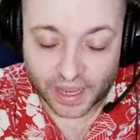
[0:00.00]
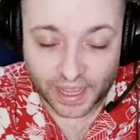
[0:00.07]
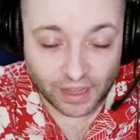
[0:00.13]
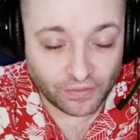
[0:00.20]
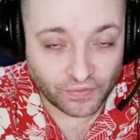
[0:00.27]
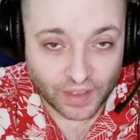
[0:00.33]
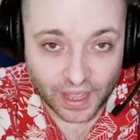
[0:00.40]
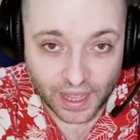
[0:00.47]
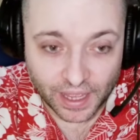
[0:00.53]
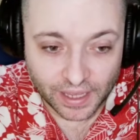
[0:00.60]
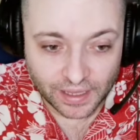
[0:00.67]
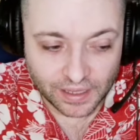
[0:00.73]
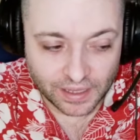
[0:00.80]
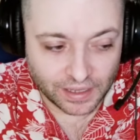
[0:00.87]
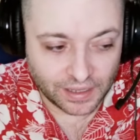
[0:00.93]
elf guy.
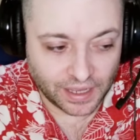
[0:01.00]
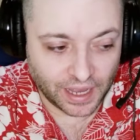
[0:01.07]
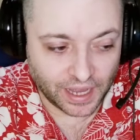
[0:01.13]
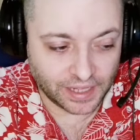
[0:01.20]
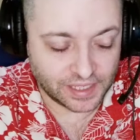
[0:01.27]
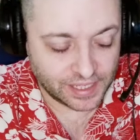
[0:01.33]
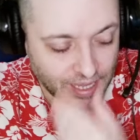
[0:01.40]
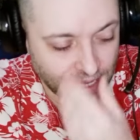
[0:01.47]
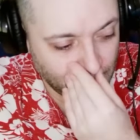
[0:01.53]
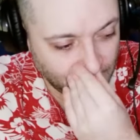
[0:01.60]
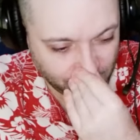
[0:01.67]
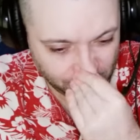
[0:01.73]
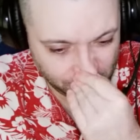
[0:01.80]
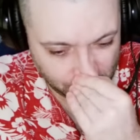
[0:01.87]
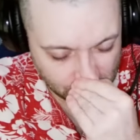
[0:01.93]
I hate to say
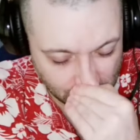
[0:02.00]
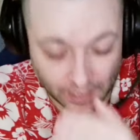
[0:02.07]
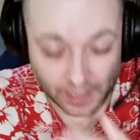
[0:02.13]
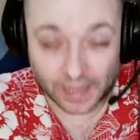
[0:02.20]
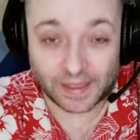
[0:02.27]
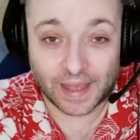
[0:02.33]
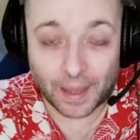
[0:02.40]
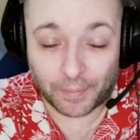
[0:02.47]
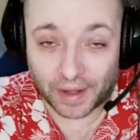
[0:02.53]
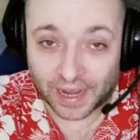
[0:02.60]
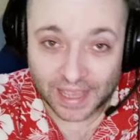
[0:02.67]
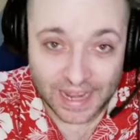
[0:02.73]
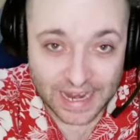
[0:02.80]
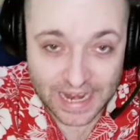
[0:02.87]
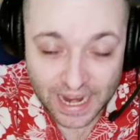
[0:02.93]
say it like that, but I
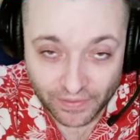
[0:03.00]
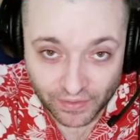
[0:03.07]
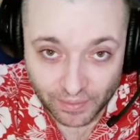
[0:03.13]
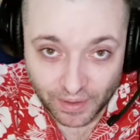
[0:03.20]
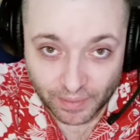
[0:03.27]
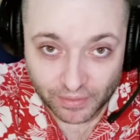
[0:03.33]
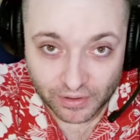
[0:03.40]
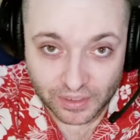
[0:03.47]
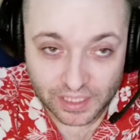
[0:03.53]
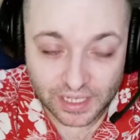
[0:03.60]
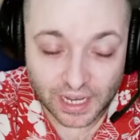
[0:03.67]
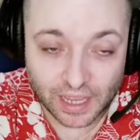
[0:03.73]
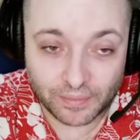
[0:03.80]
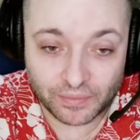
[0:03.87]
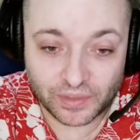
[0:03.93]
can never remember his
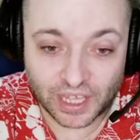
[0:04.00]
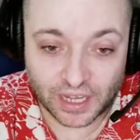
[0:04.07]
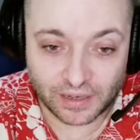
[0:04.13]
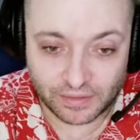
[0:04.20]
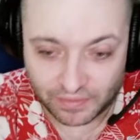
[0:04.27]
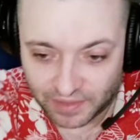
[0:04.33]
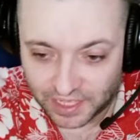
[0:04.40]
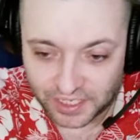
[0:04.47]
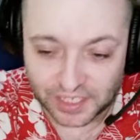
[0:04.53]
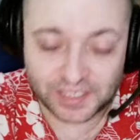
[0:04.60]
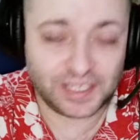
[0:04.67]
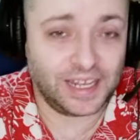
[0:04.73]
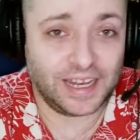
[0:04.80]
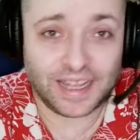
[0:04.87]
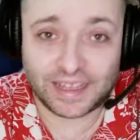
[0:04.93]
name. They they just
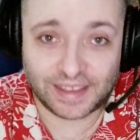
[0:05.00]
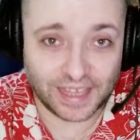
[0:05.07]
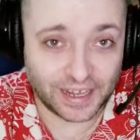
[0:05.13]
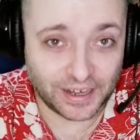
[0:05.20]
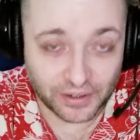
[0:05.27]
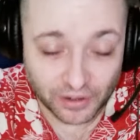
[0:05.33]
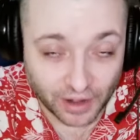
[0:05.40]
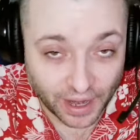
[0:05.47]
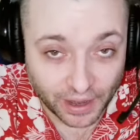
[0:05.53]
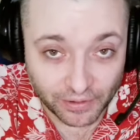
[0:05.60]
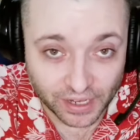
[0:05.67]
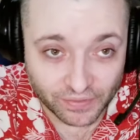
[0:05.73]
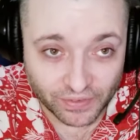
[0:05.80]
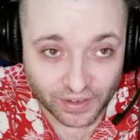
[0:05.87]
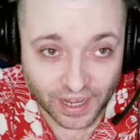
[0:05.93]
said it at the end, and oh, I
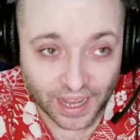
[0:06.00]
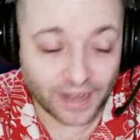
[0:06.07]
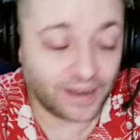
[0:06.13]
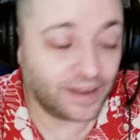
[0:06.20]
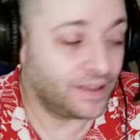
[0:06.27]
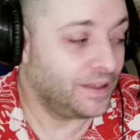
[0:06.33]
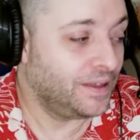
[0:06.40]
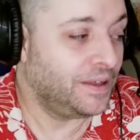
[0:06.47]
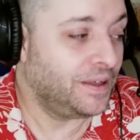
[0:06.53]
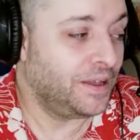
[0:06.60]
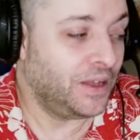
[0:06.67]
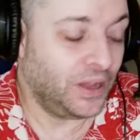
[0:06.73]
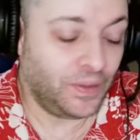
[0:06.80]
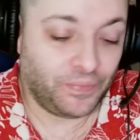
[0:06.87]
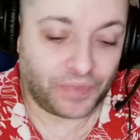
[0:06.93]
already forgot.
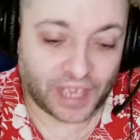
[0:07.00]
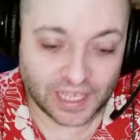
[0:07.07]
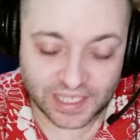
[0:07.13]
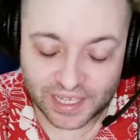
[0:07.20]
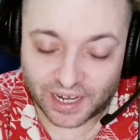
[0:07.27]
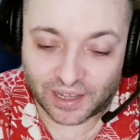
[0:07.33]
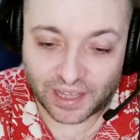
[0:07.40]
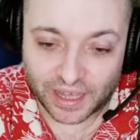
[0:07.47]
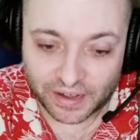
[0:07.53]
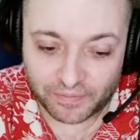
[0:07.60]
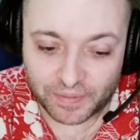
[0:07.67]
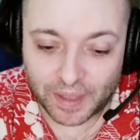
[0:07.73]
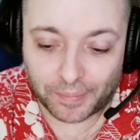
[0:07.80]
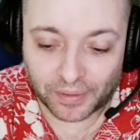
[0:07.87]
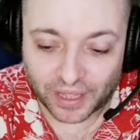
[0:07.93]
I've seen a lot of
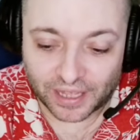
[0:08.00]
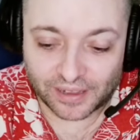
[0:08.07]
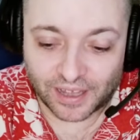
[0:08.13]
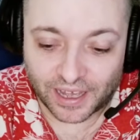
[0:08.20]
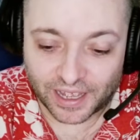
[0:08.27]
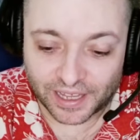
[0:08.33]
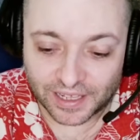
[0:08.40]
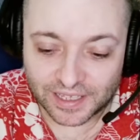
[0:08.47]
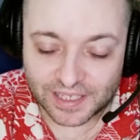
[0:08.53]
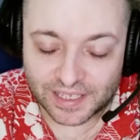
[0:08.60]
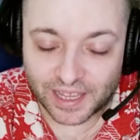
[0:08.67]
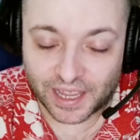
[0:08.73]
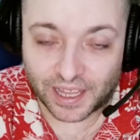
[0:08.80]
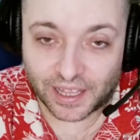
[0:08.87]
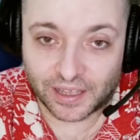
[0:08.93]
people online
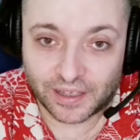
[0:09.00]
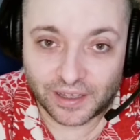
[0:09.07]
saying